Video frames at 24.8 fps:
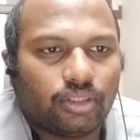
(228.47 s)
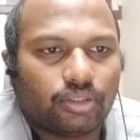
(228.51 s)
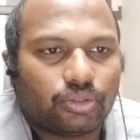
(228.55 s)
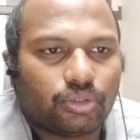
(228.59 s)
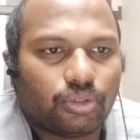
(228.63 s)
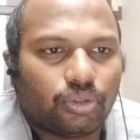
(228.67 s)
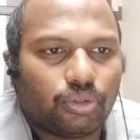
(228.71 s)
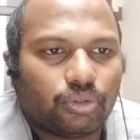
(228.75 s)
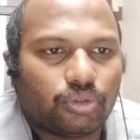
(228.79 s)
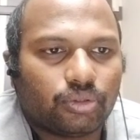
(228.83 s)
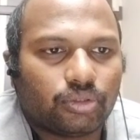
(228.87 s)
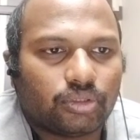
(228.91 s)

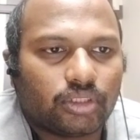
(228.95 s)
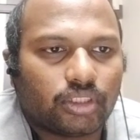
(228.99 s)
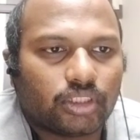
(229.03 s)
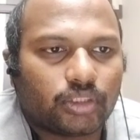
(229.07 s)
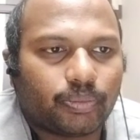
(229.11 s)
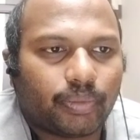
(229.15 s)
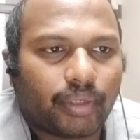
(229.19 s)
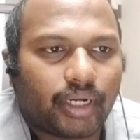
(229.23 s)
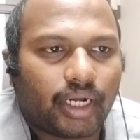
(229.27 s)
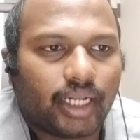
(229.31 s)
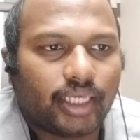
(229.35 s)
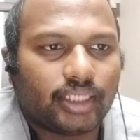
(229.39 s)
So this
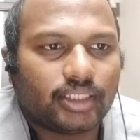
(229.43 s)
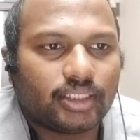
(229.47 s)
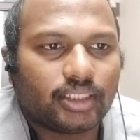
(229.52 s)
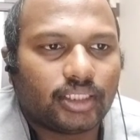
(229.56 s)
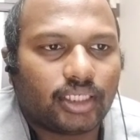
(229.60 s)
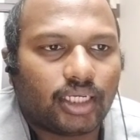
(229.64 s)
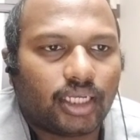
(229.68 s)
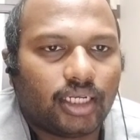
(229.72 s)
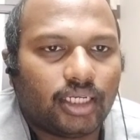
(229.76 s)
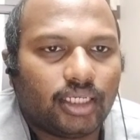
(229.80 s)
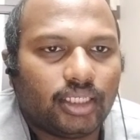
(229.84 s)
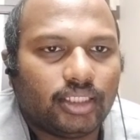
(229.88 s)

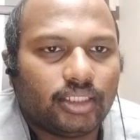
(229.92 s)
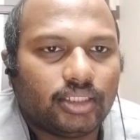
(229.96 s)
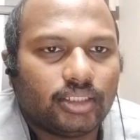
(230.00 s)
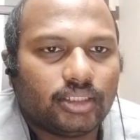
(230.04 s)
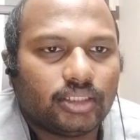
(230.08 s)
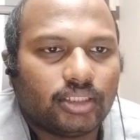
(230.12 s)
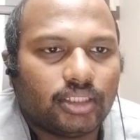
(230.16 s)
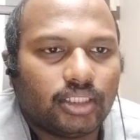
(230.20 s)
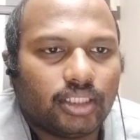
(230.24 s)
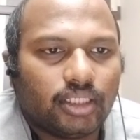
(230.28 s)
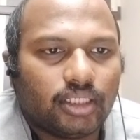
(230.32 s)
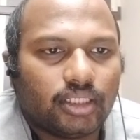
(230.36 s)
spheroidizing
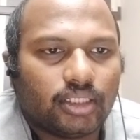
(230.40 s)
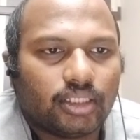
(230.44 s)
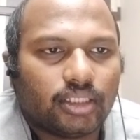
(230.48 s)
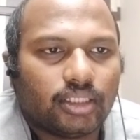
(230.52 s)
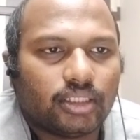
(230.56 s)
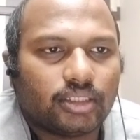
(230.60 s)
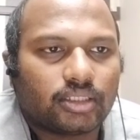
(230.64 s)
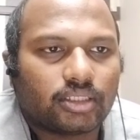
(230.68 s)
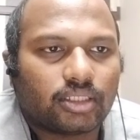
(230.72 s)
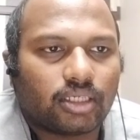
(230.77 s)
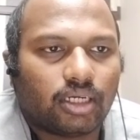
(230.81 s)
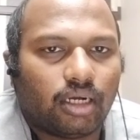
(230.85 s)
annealing
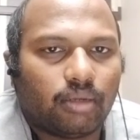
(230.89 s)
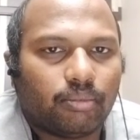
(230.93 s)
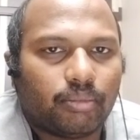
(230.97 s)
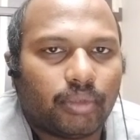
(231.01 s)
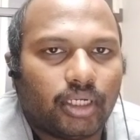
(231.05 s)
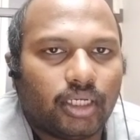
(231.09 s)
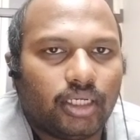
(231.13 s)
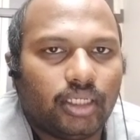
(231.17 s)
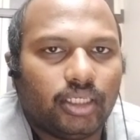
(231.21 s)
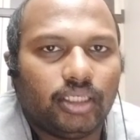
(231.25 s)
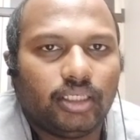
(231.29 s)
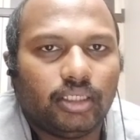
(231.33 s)
is
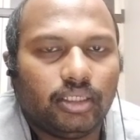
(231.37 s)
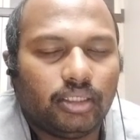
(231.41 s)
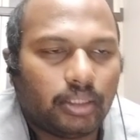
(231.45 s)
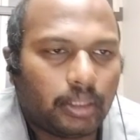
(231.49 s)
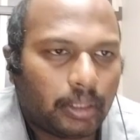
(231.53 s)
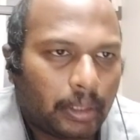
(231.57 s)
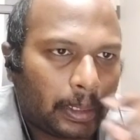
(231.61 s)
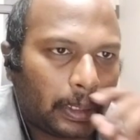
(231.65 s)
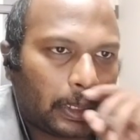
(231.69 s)
commonly